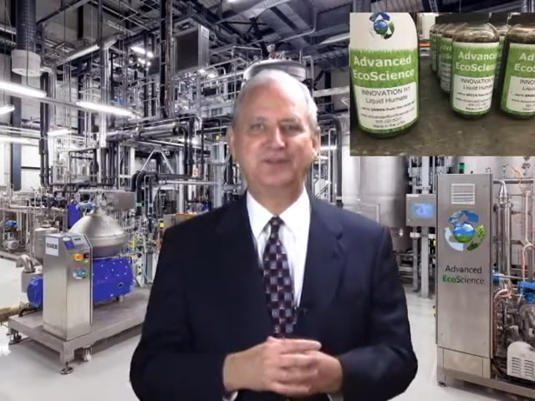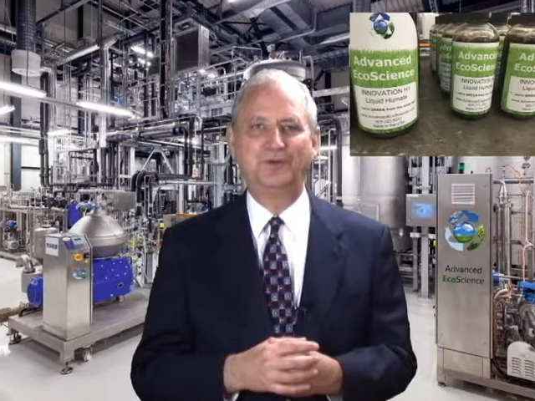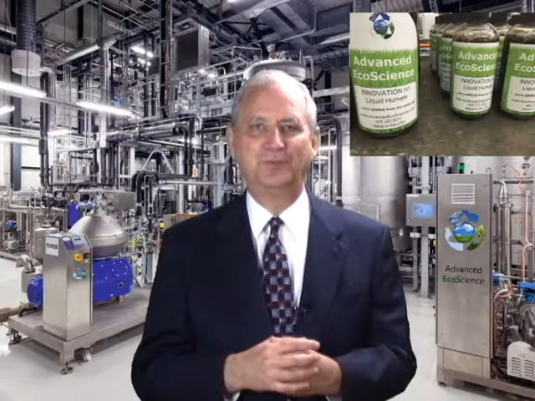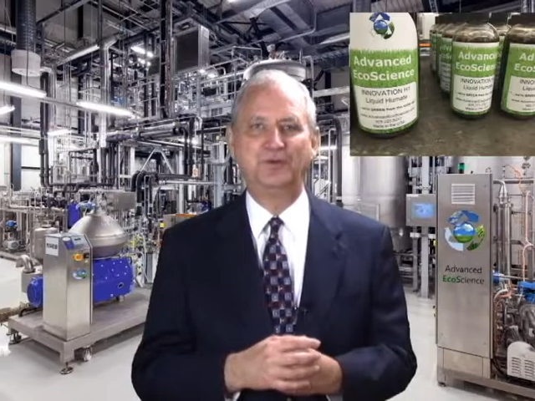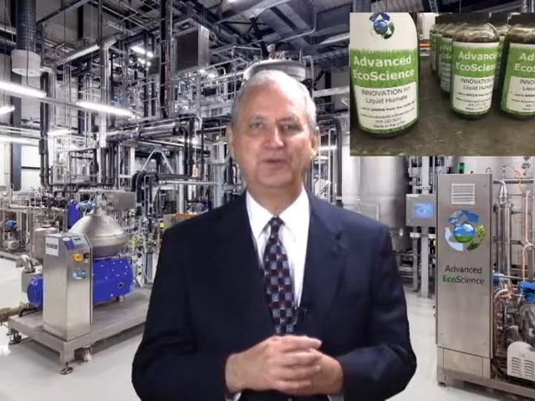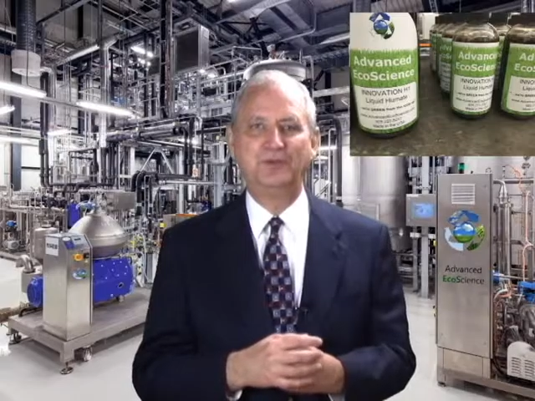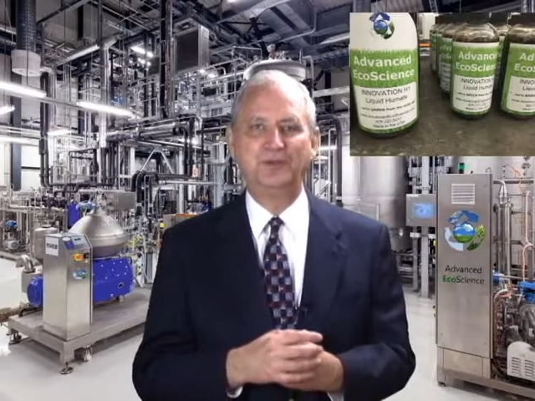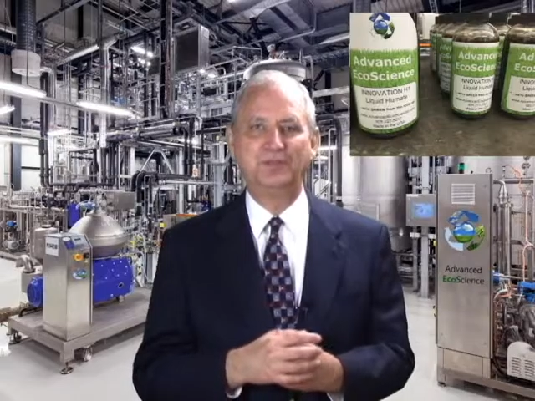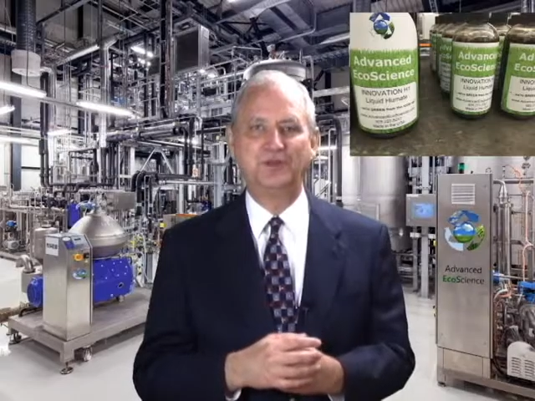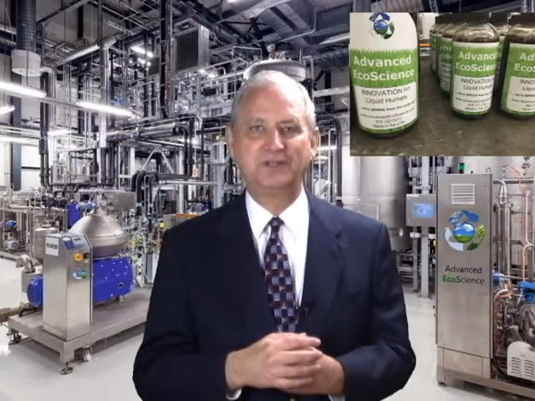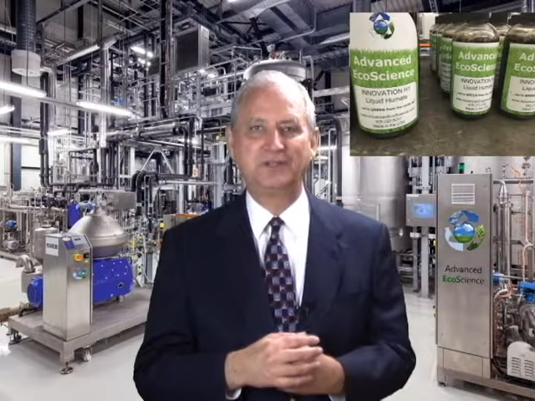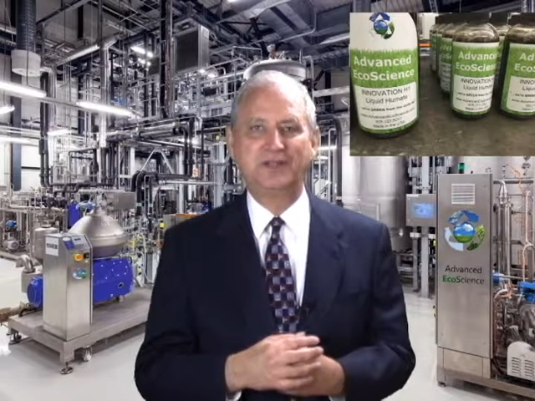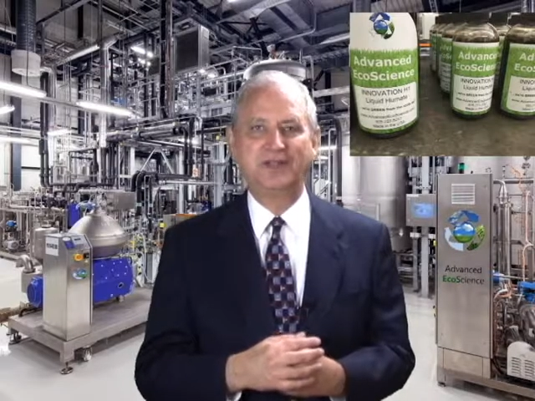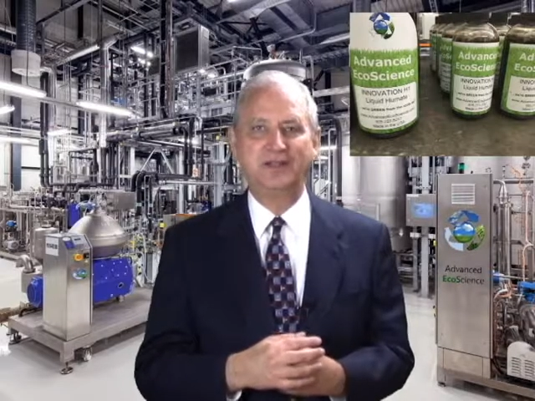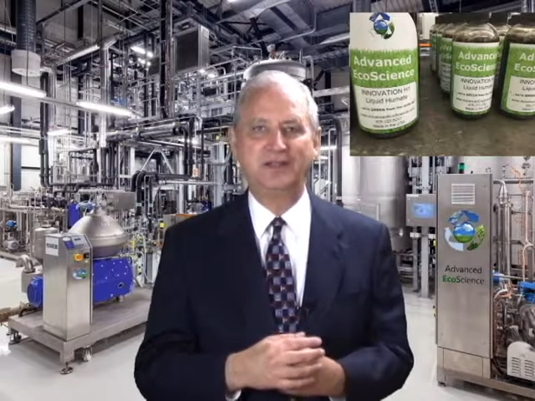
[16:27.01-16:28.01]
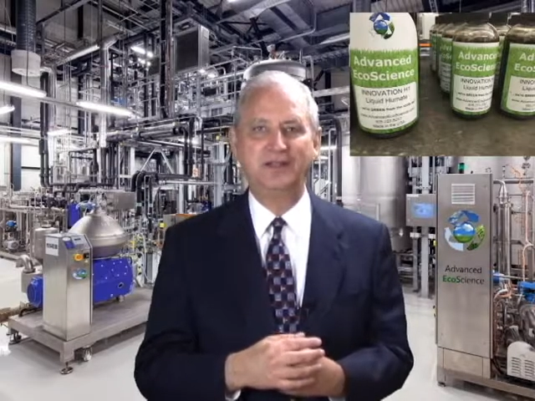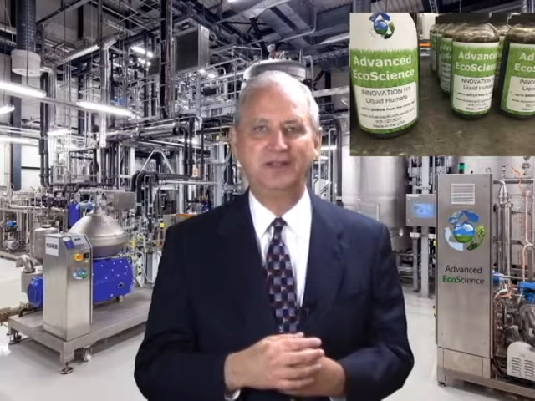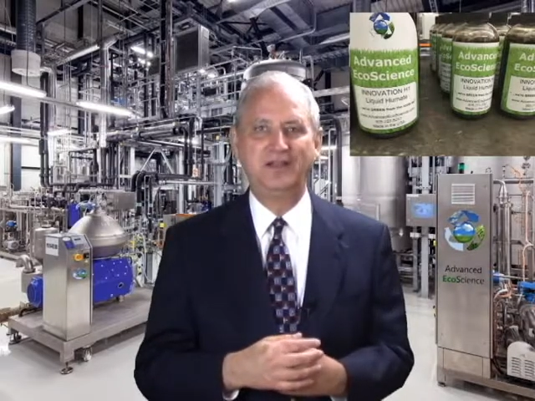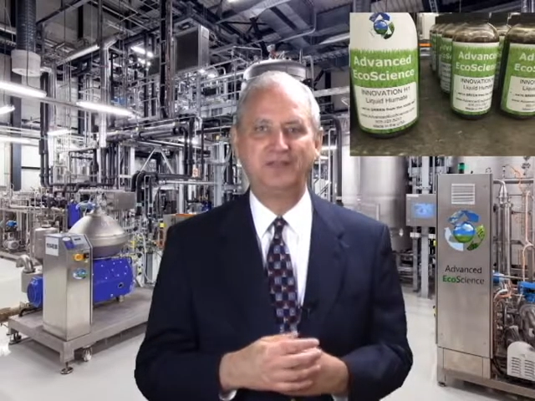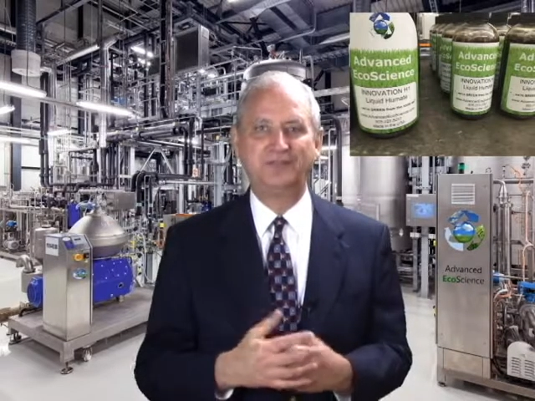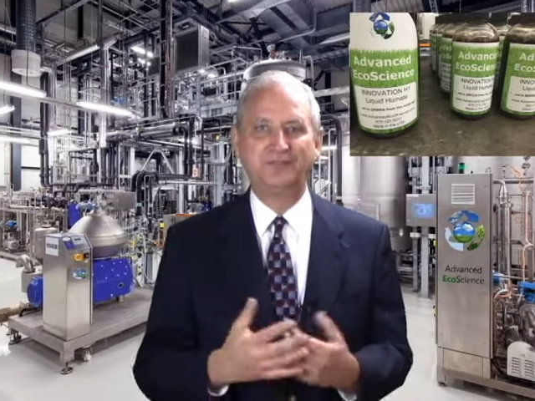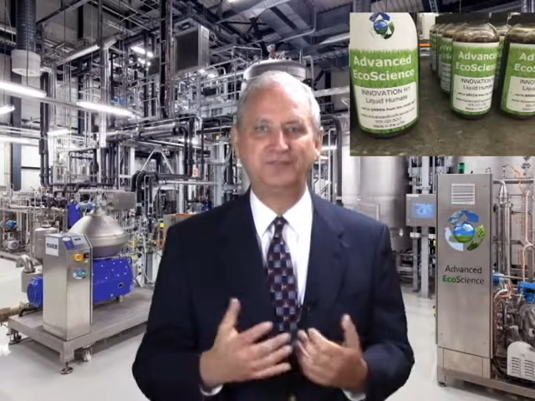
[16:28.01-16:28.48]
you know, premium unleaded
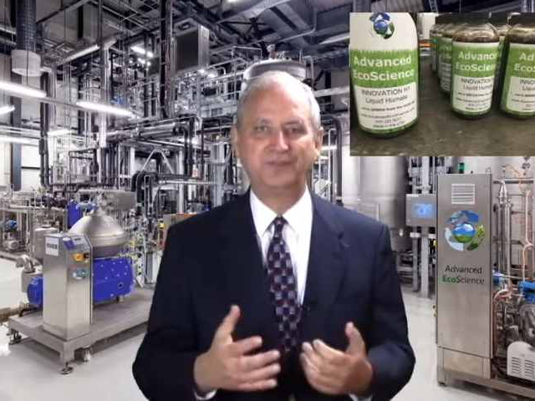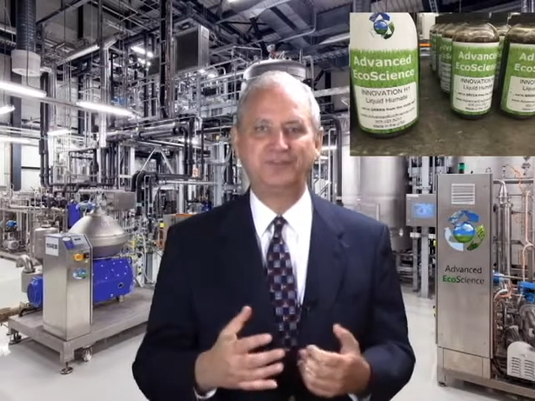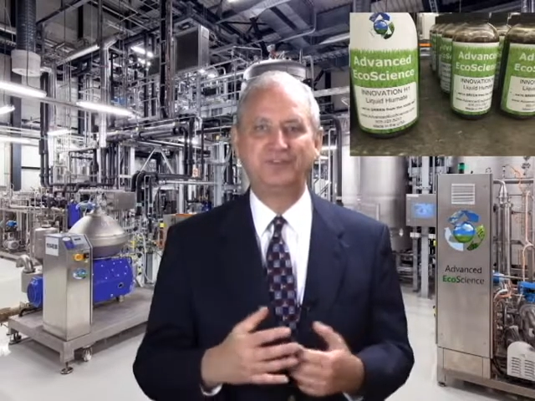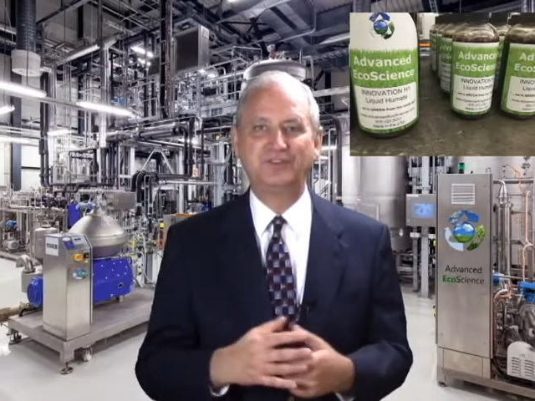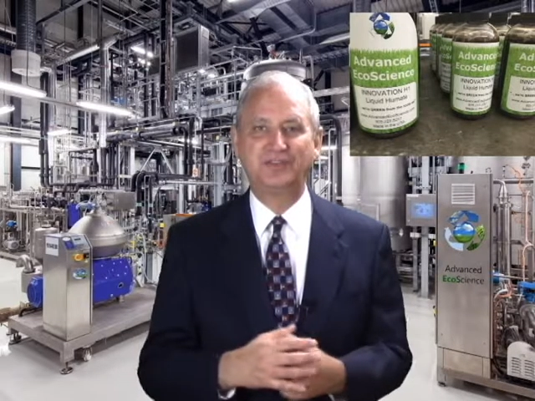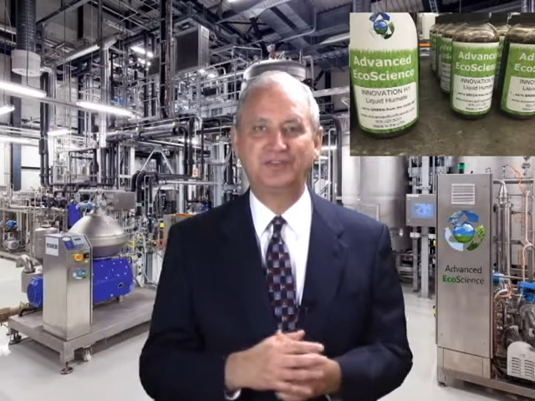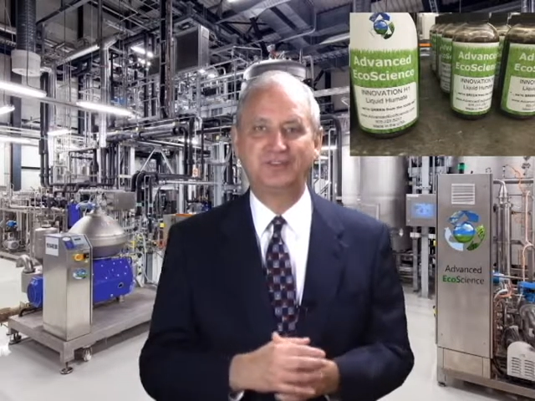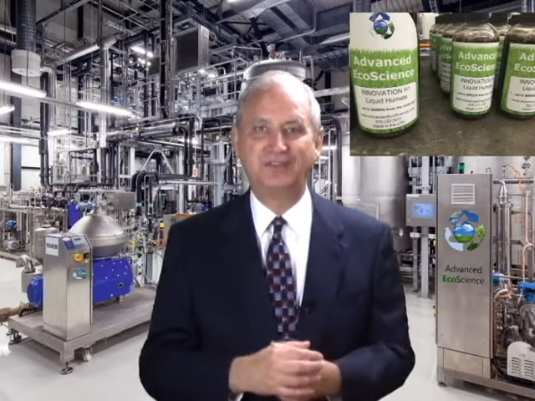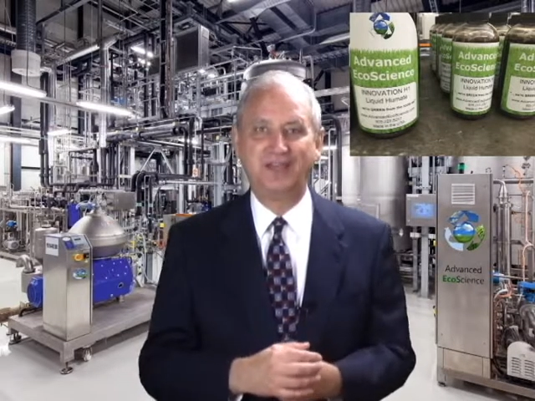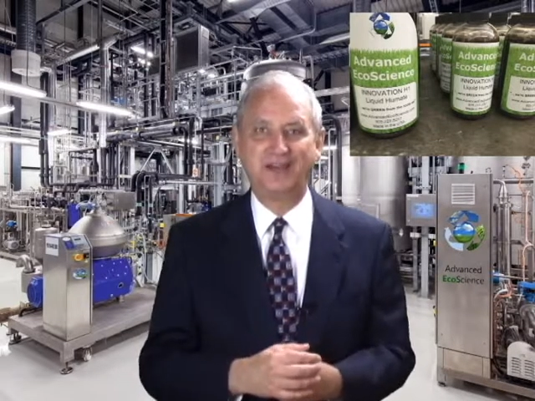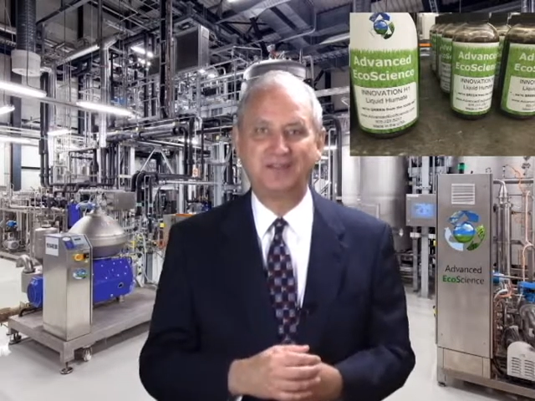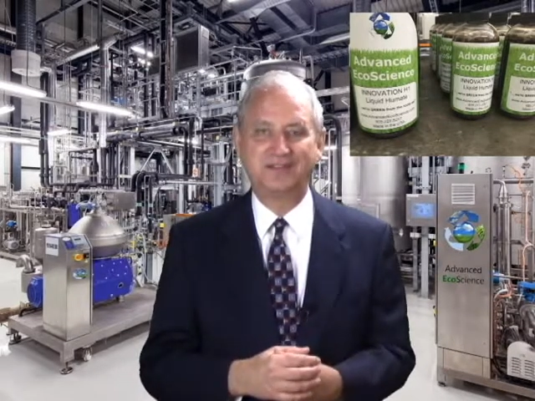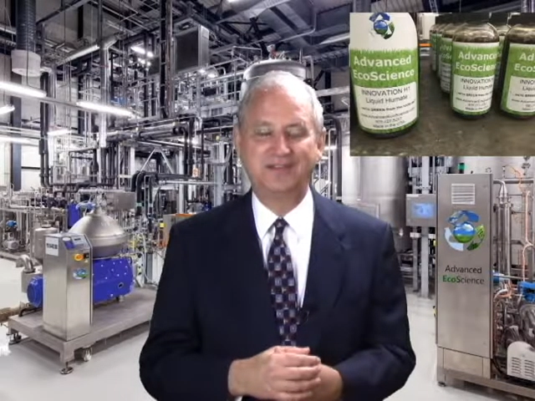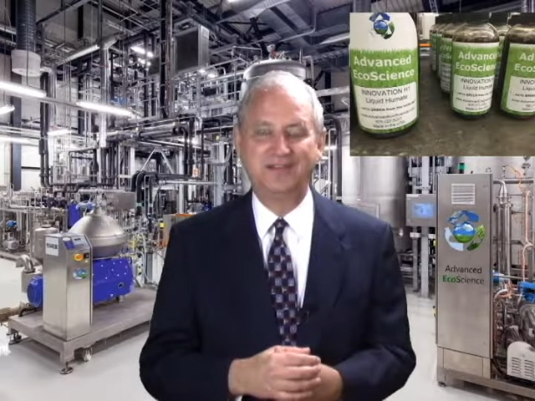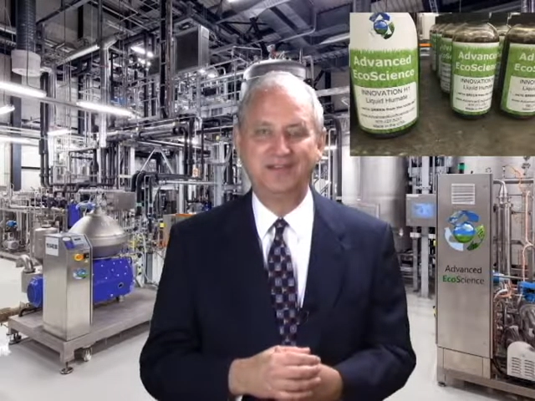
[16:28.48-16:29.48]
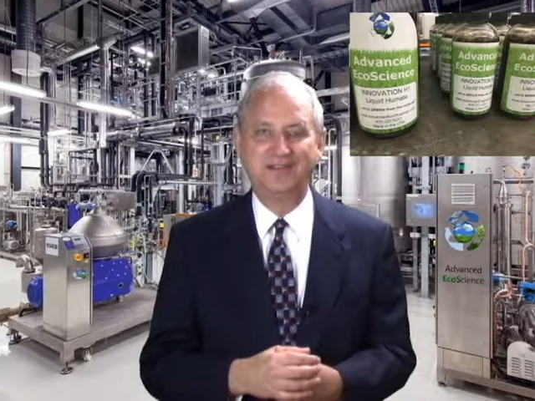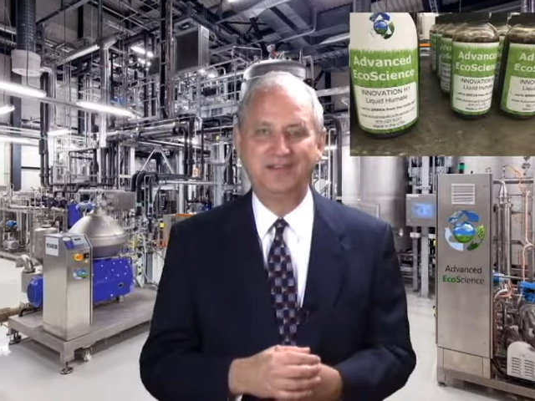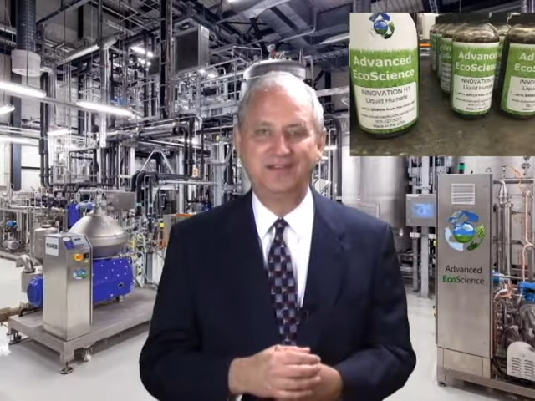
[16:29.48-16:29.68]
for 50 cents a gallon.